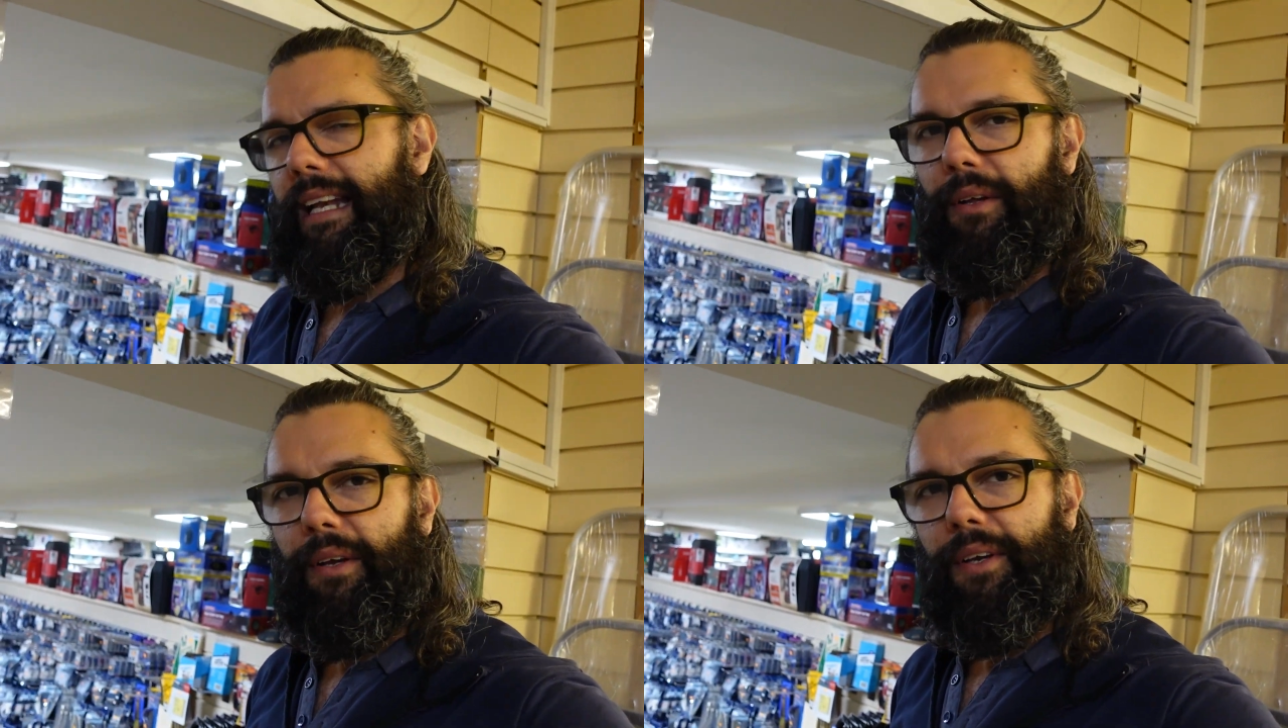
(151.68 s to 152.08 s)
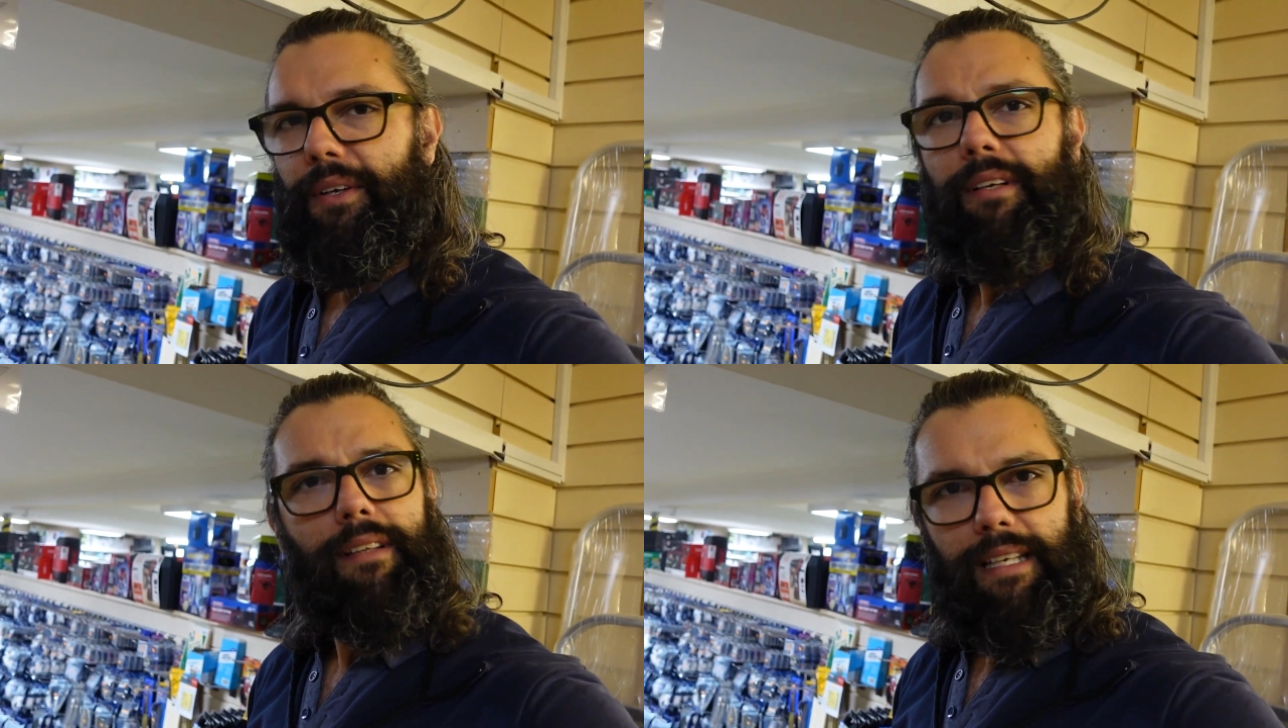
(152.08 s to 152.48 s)
it looking
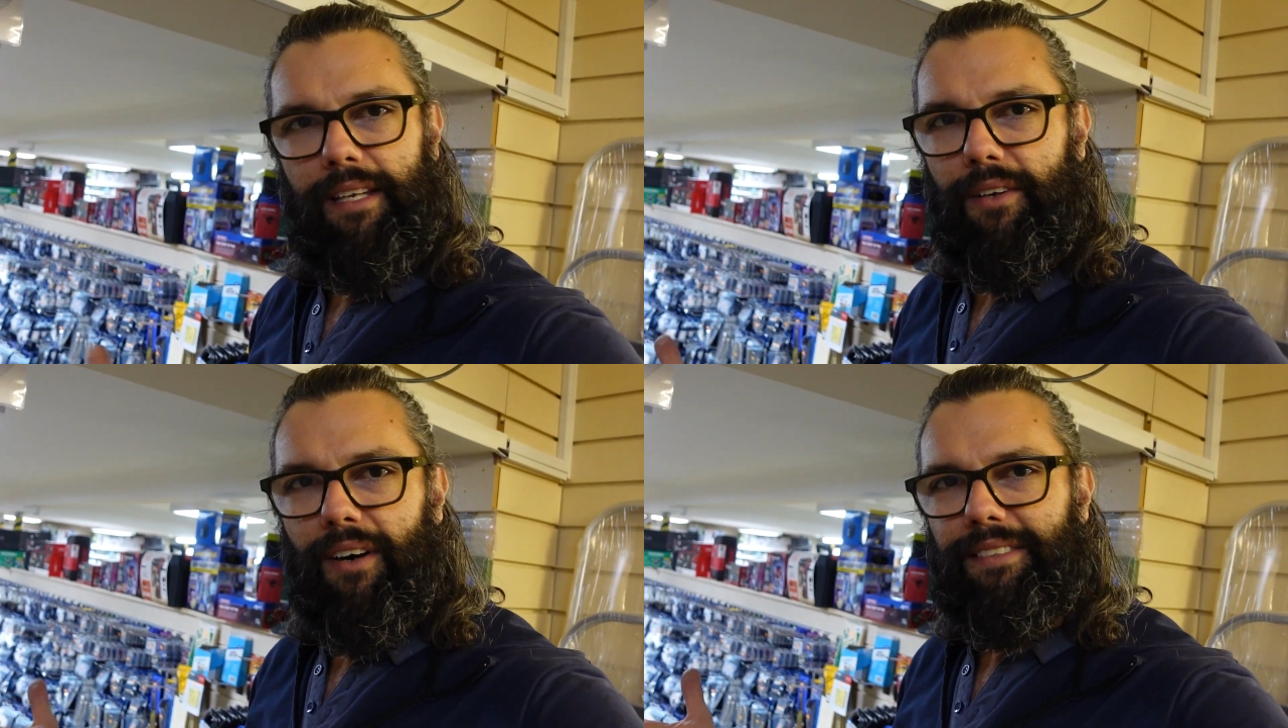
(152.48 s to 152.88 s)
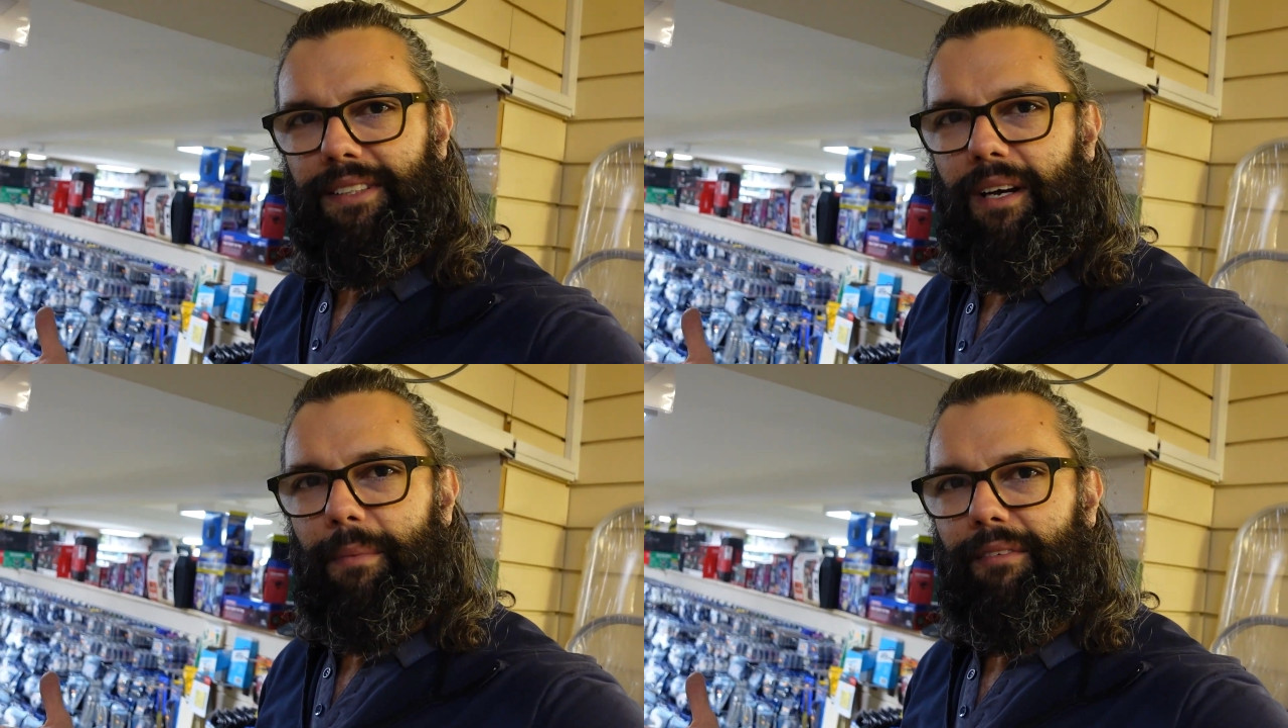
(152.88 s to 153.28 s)
good, then you guys
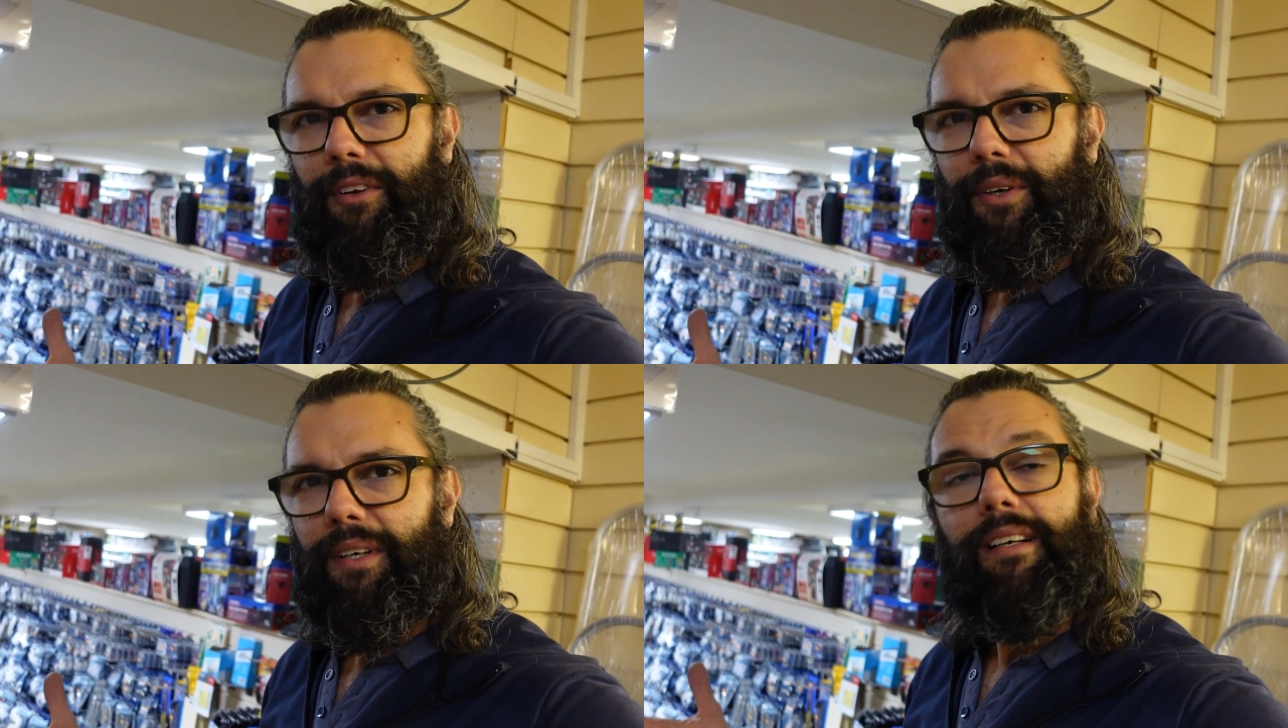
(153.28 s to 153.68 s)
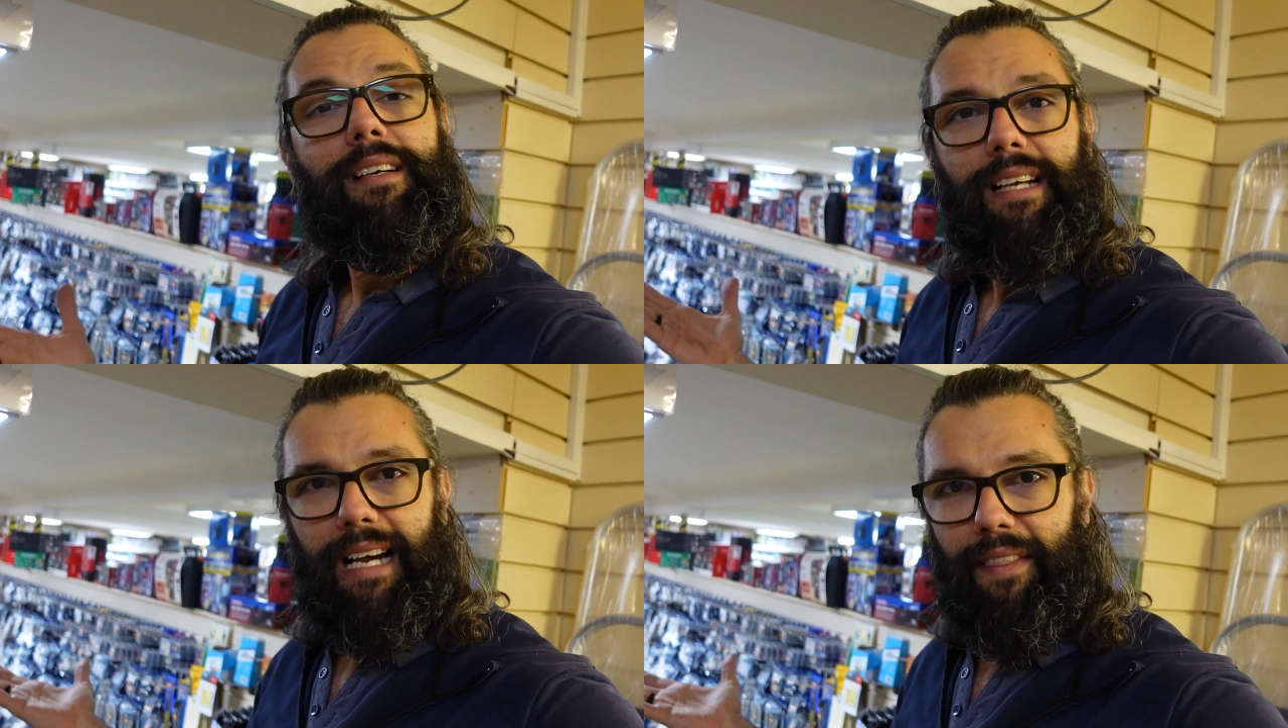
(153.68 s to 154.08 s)
can come and have a look
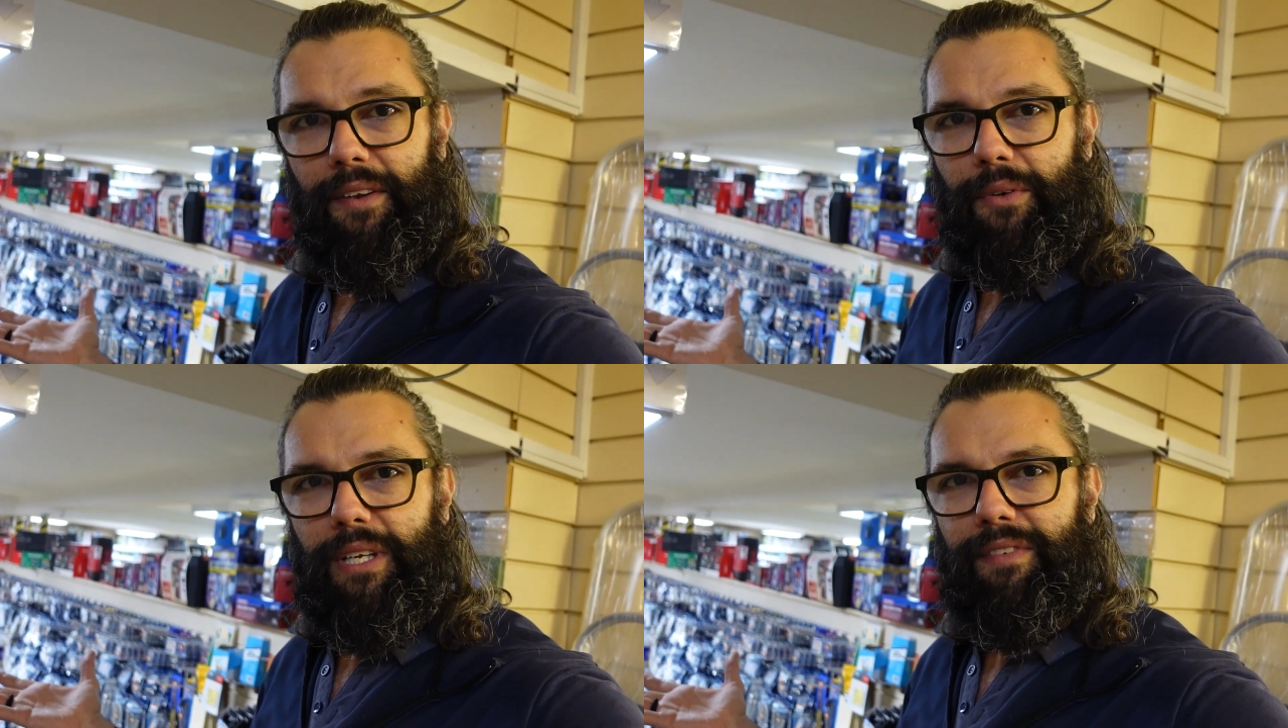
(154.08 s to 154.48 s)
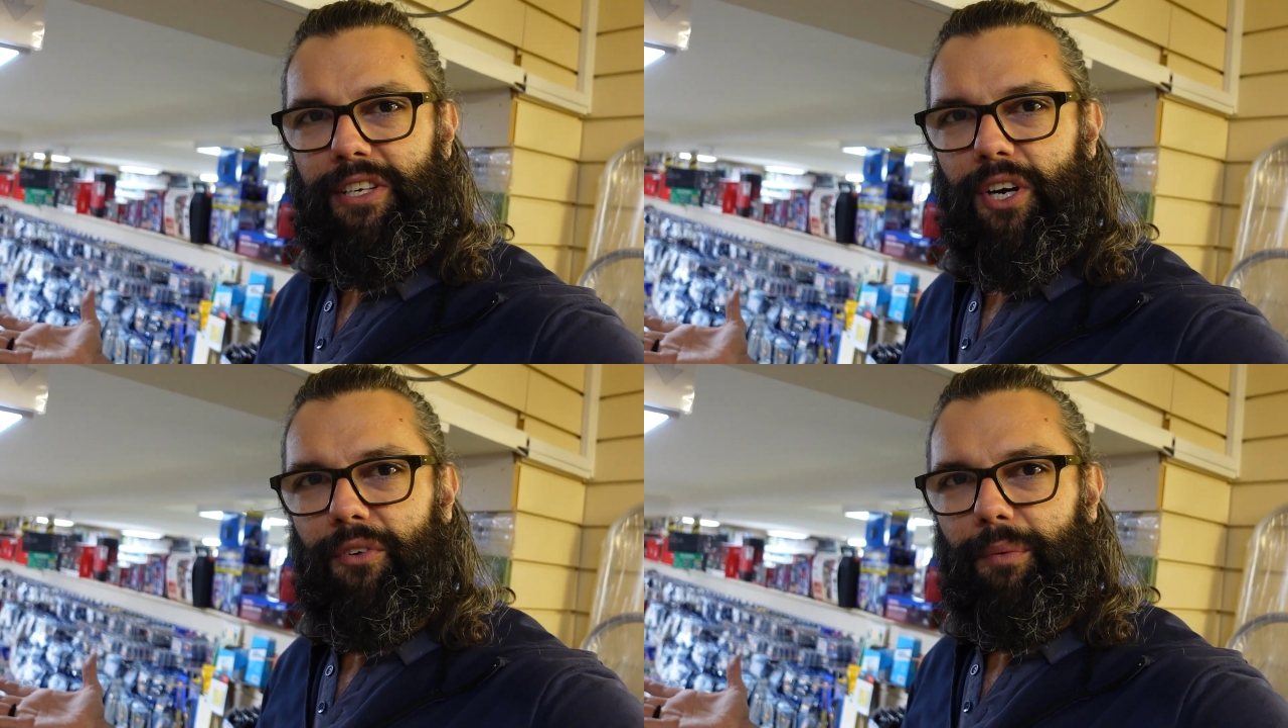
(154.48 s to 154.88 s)
at the new TV
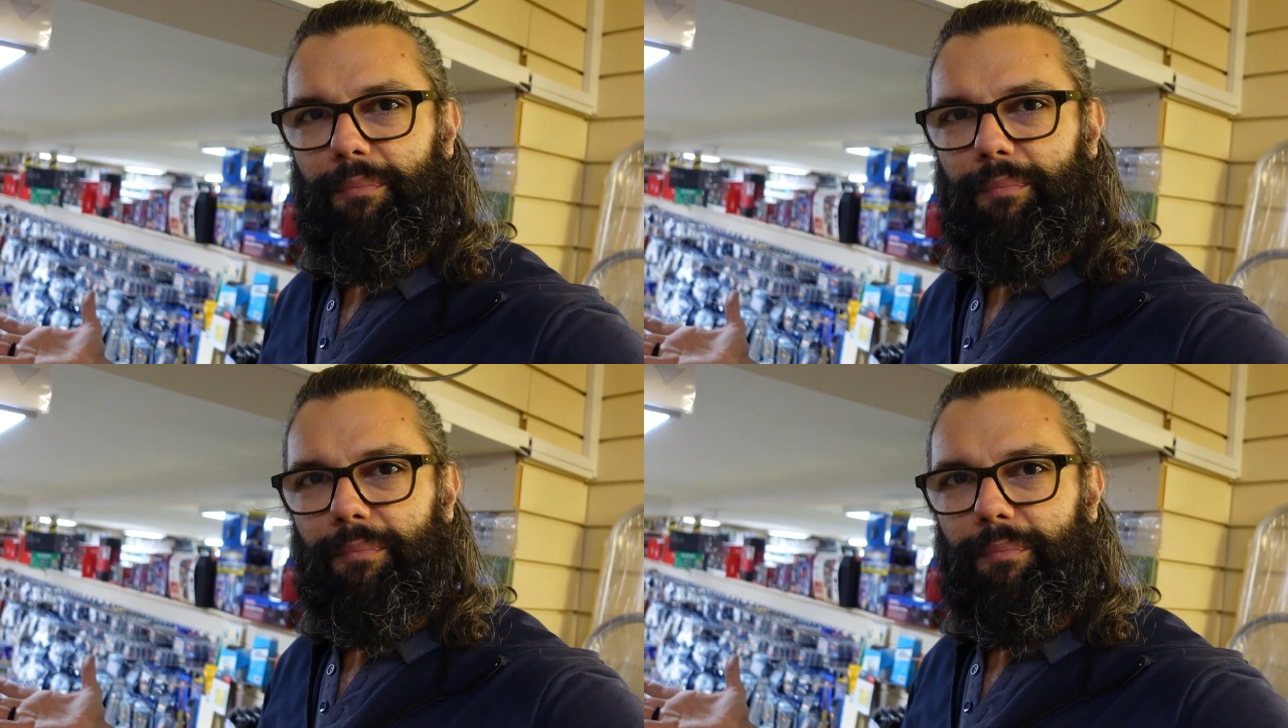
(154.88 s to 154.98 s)
showroom.